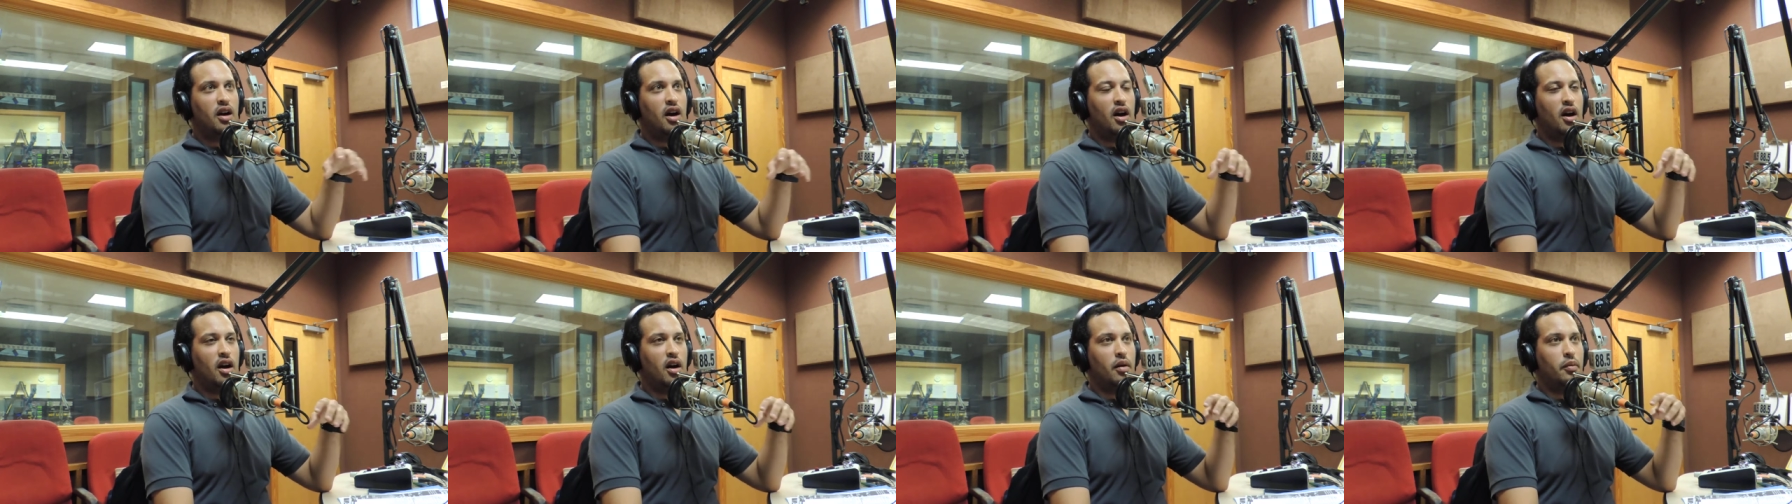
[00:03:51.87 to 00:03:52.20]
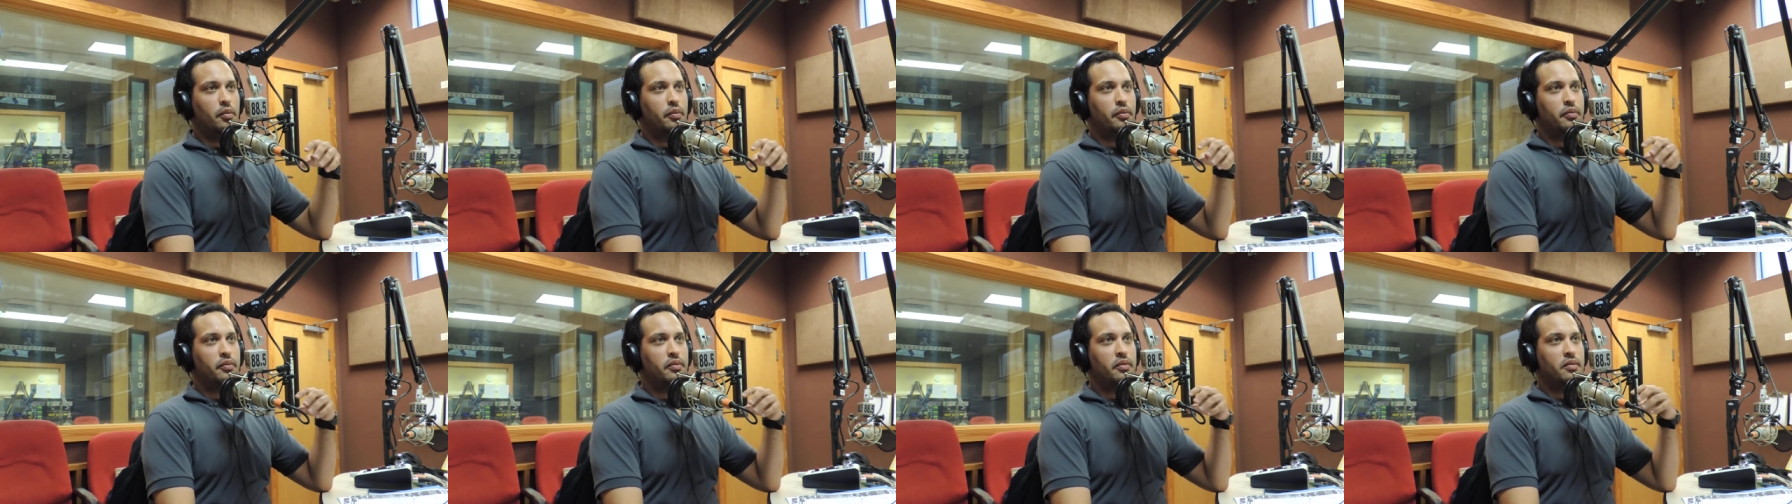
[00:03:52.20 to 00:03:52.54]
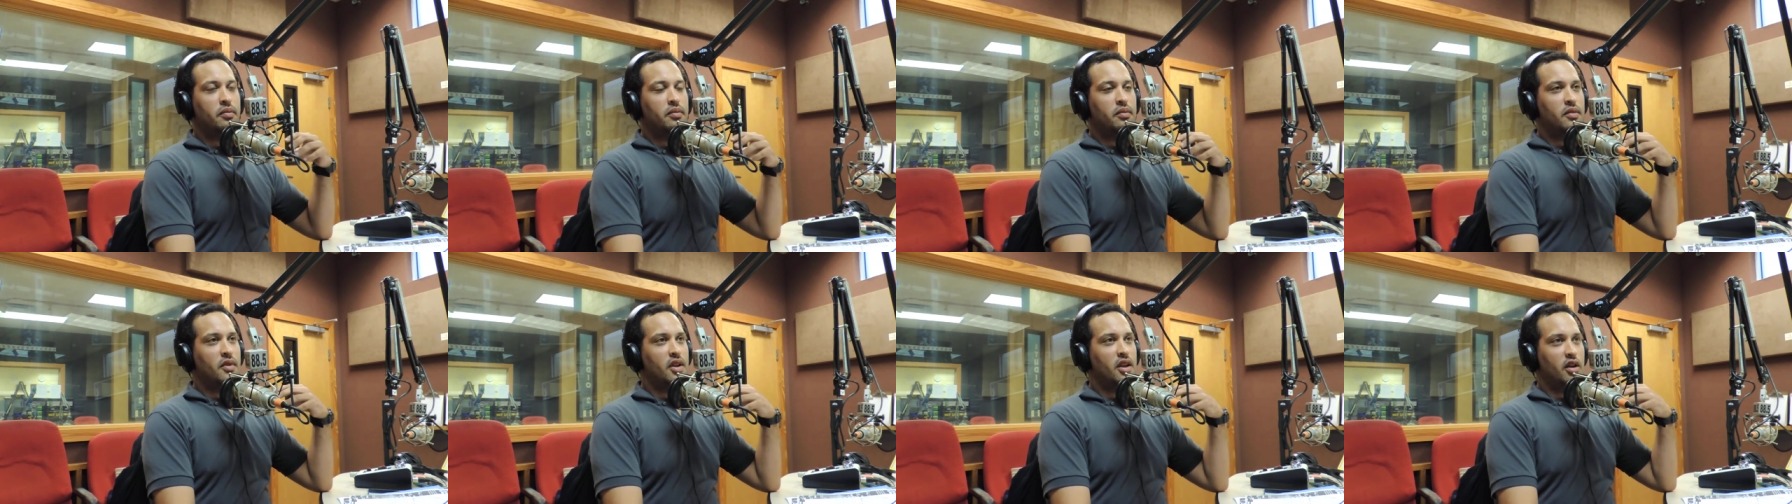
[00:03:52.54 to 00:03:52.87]
Um,
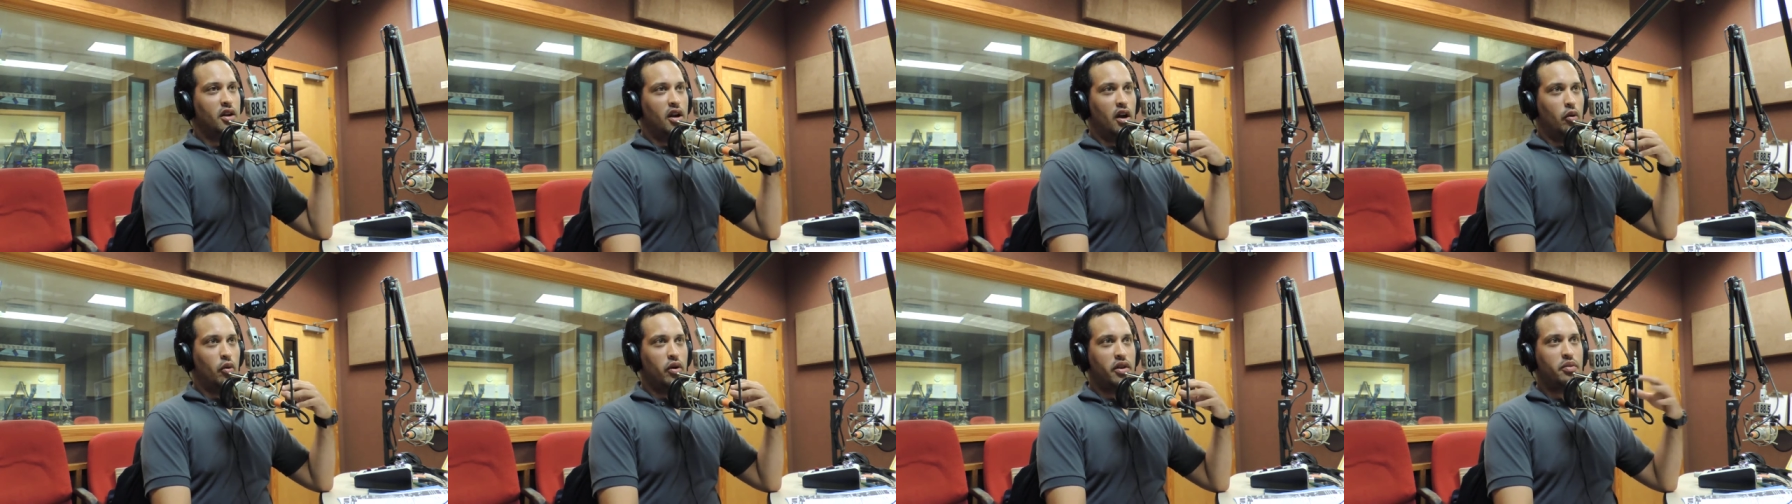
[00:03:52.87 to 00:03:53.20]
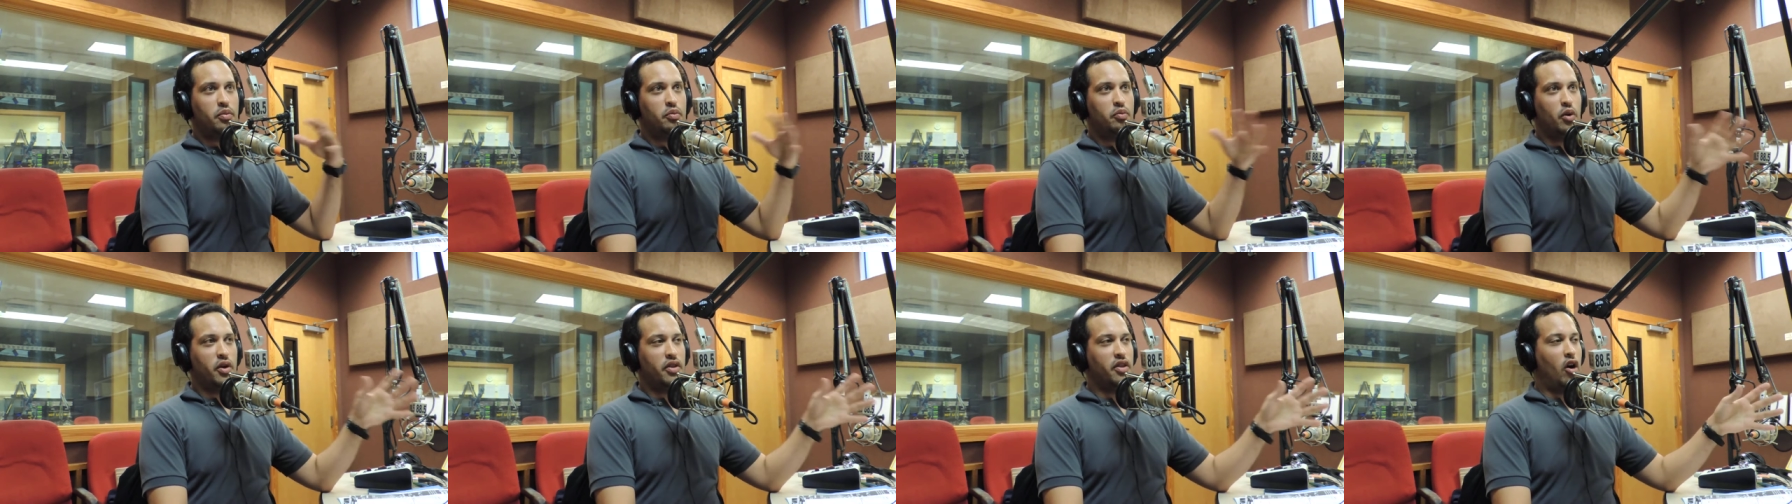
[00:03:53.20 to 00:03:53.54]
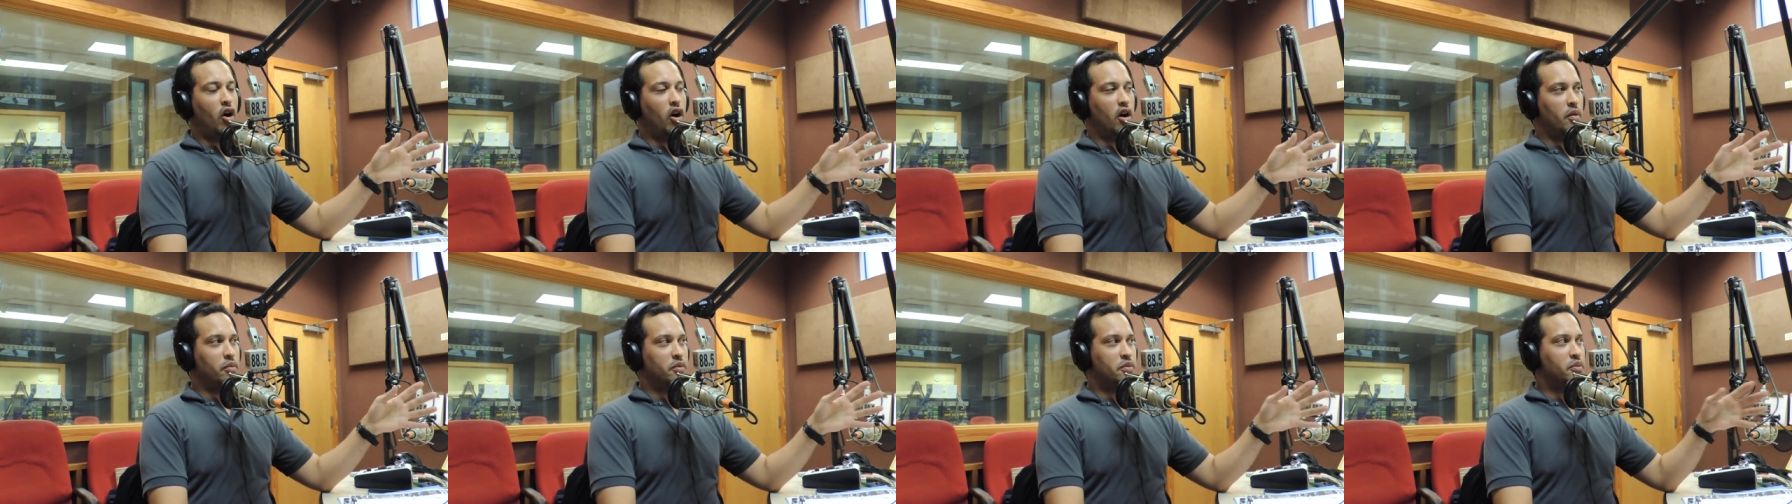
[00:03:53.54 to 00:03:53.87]
you know, with, with
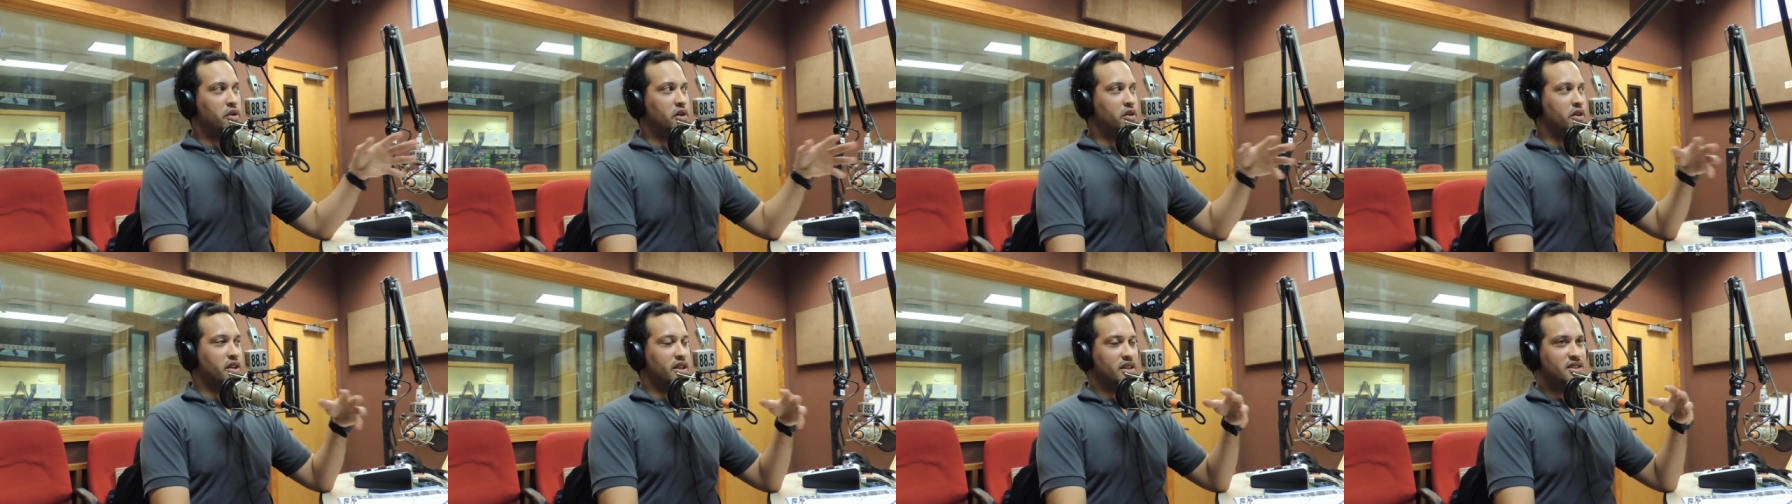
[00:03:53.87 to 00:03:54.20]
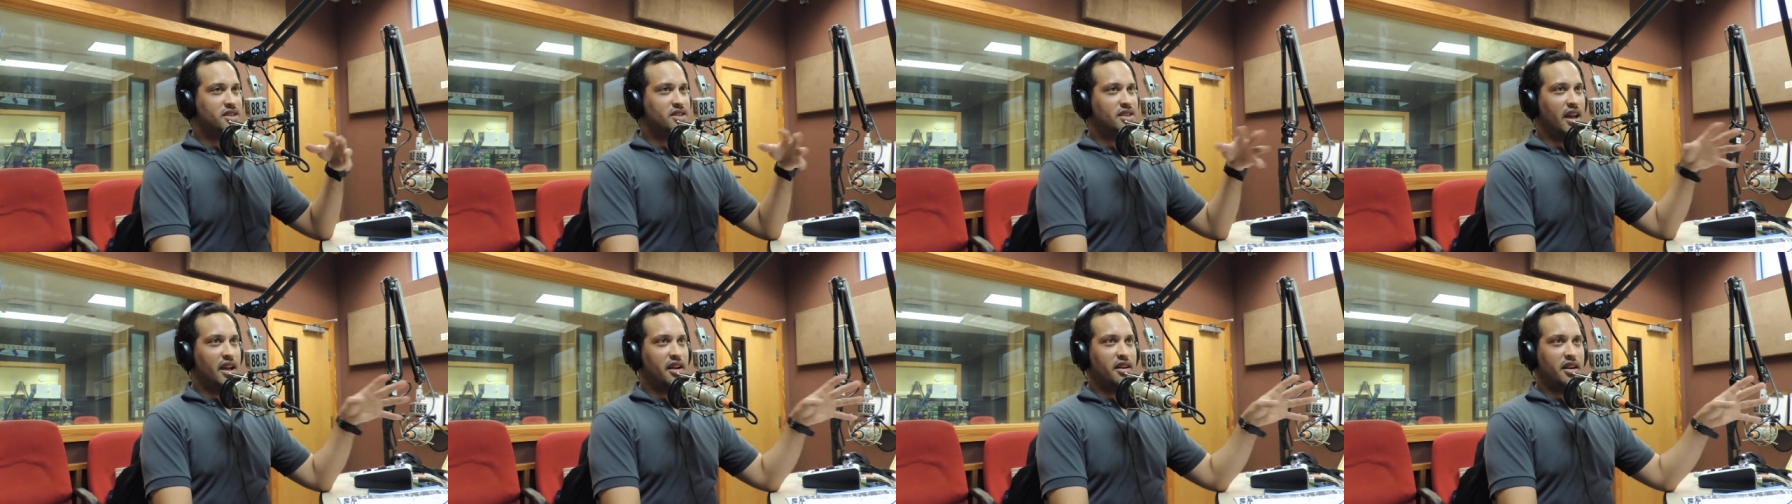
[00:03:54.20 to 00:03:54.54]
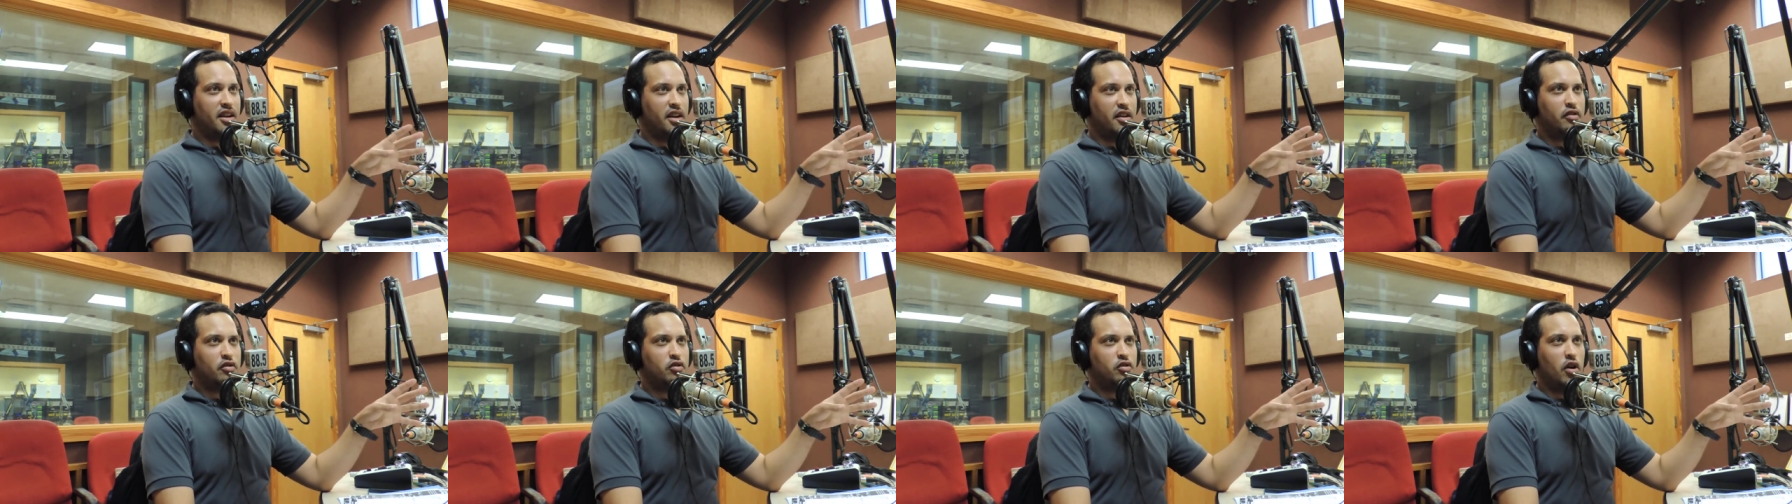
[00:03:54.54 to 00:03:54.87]
armed police
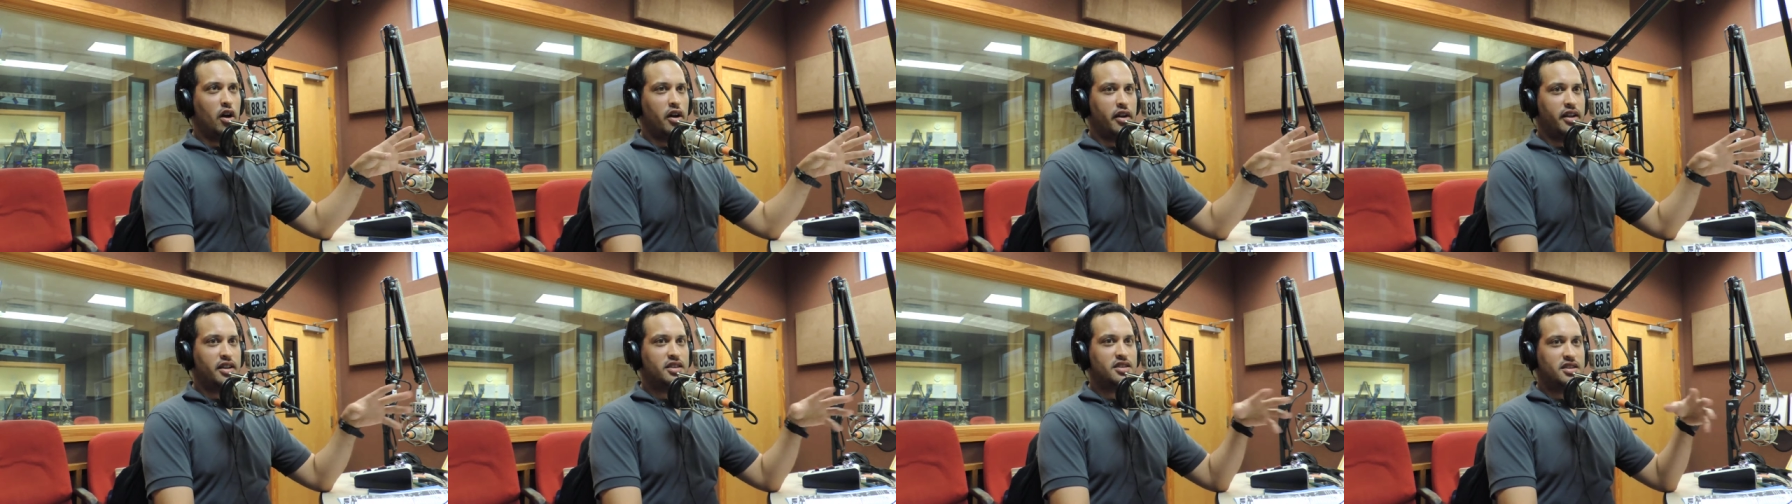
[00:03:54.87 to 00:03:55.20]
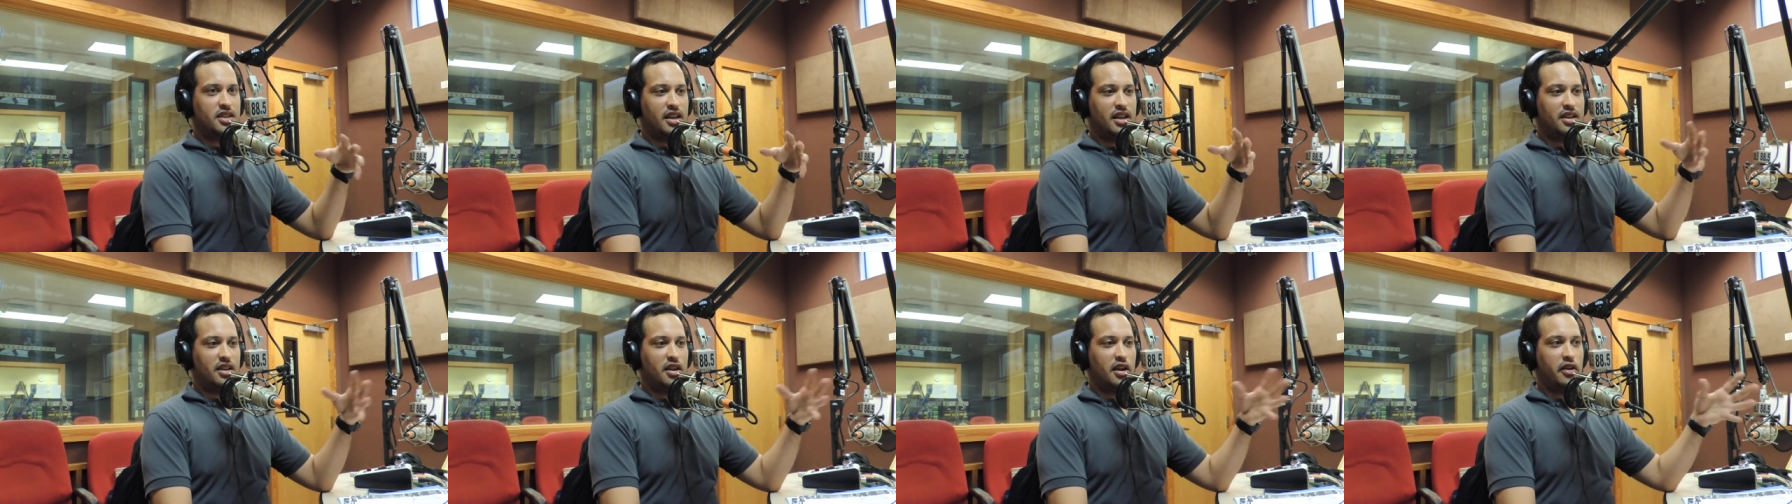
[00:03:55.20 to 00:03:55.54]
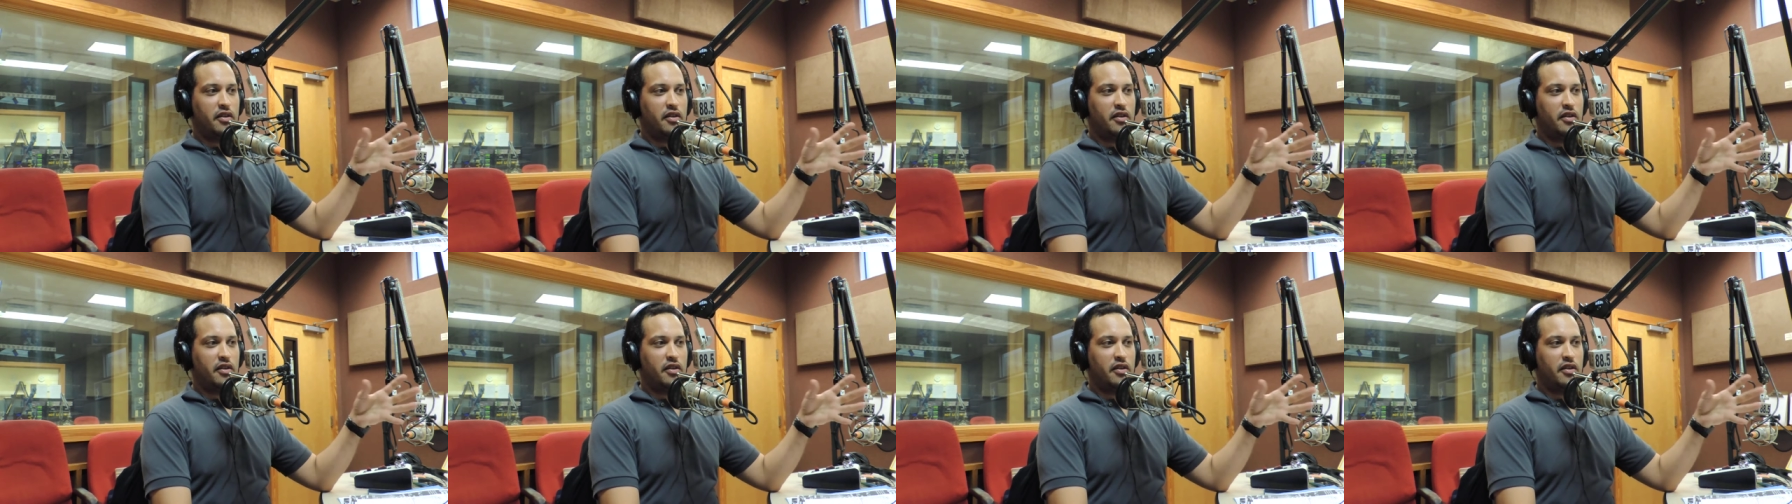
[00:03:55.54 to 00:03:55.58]
standing in front, it's it,